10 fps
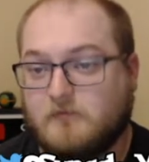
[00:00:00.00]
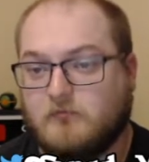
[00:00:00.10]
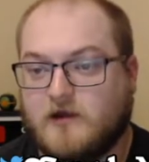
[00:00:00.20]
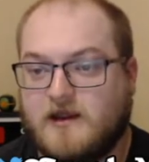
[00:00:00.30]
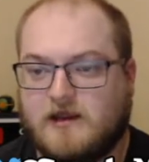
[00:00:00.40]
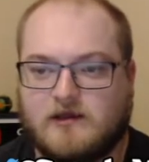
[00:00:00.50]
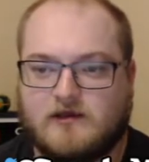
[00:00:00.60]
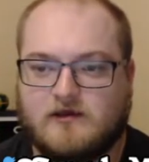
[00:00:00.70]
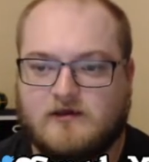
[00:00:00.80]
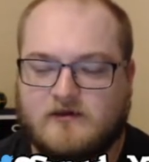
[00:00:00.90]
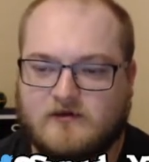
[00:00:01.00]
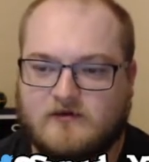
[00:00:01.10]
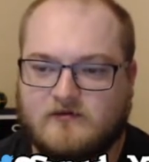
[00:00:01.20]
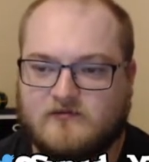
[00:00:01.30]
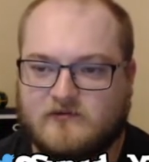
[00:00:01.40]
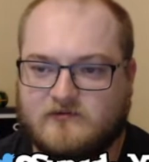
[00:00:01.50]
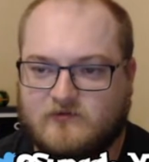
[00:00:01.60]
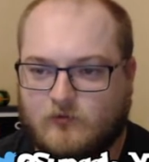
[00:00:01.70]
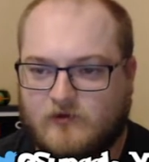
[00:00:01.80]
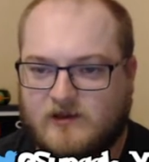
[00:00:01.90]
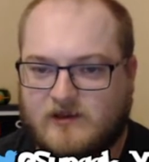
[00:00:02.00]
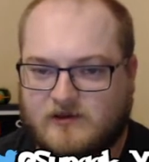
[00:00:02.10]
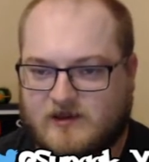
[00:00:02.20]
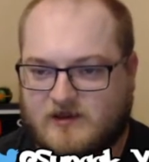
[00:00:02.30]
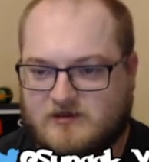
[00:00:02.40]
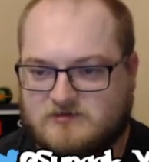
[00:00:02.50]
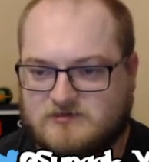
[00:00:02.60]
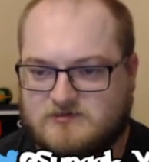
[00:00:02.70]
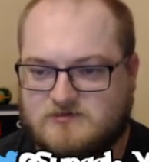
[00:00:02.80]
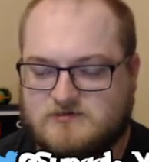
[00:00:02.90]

Brink. So let's see what we can catch.